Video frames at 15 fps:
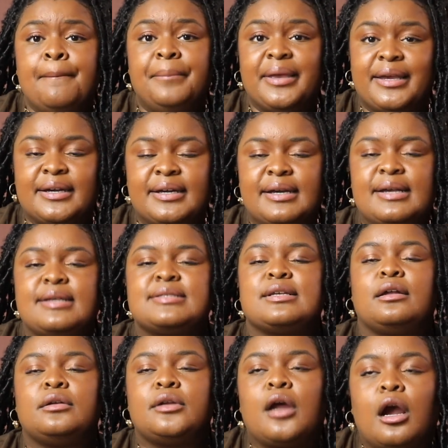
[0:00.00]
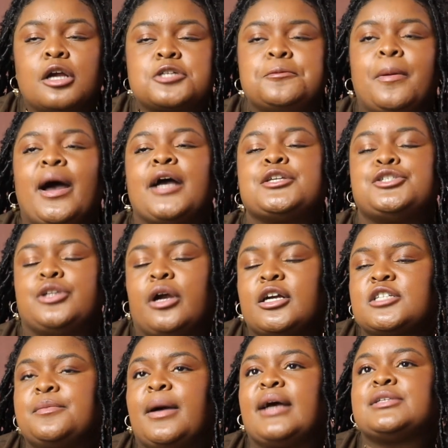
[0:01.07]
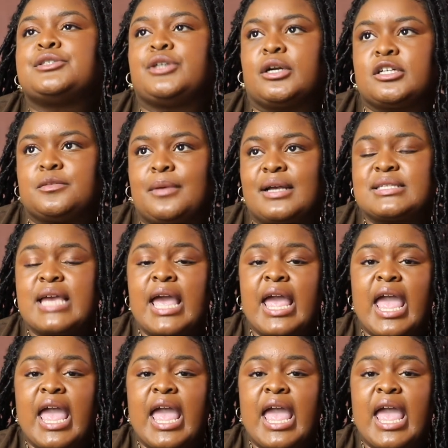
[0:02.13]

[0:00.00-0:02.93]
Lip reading: because dark spots, dark spots, dark spots.